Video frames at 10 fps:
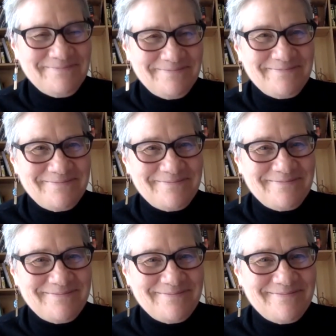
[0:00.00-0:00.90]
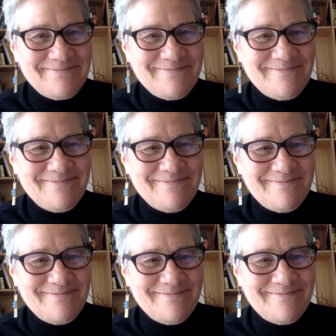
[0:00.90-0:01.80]
uh, Pandemic
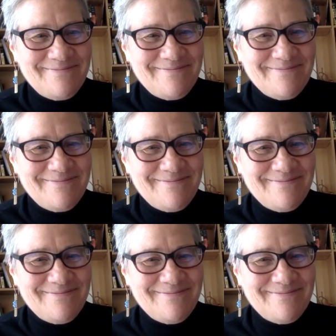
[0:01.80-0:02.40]
Academy lecture.